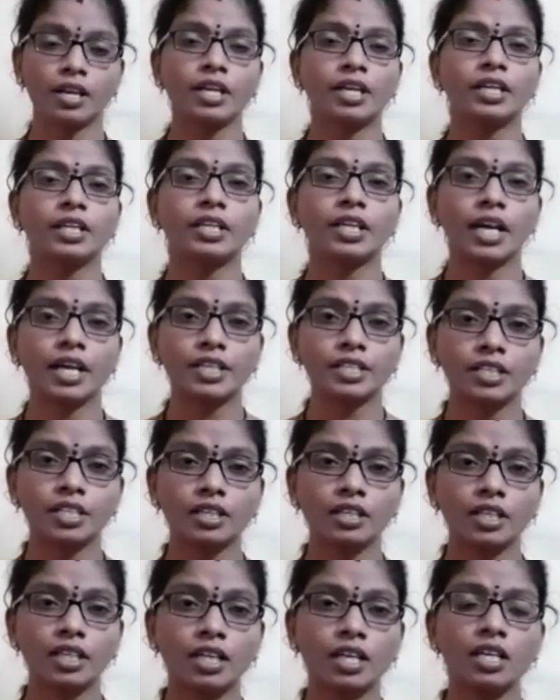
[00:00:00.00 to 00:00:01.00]
It lies in
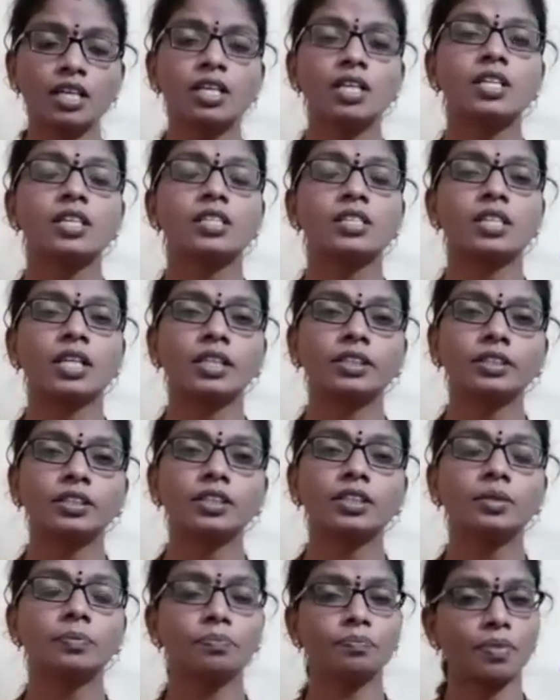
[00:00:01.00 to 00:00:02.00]
the
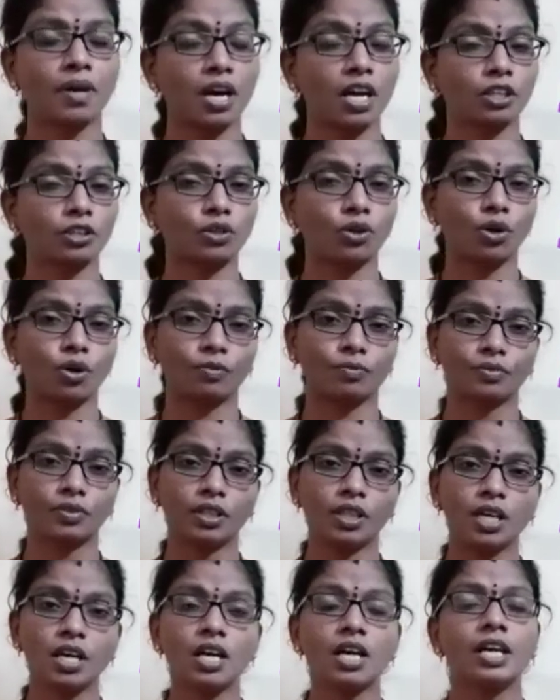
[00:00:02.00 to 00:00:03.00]
southern part of
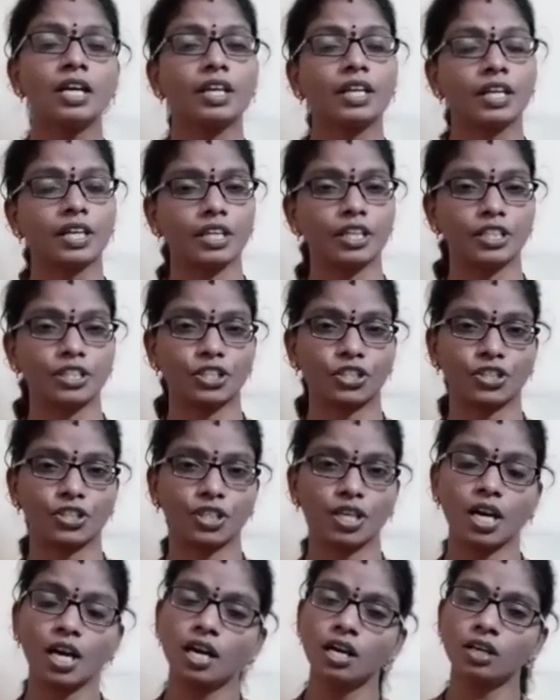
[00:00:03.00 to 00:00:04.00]
the
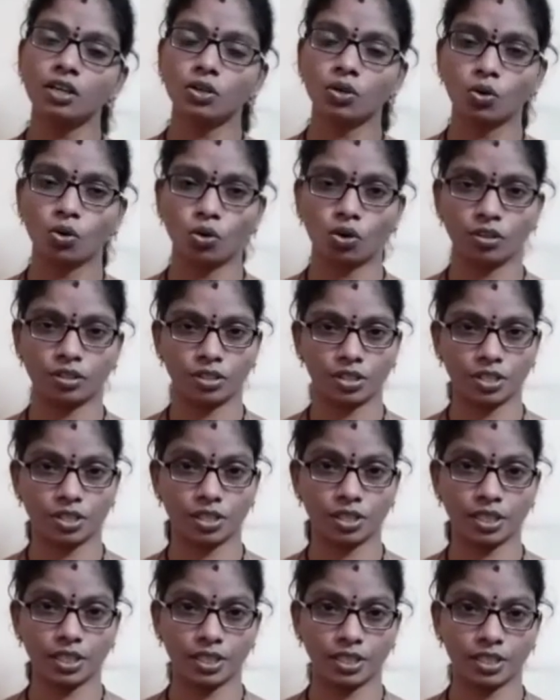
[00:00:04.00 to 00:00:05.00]
Asia
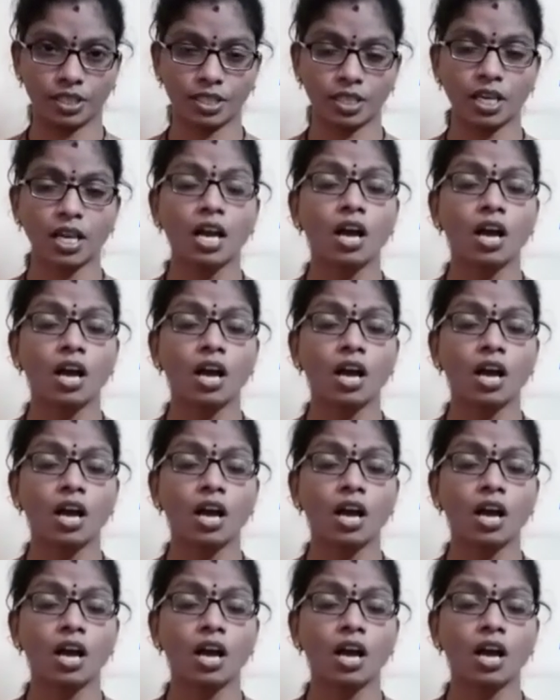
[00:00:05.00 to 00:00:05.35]
continent.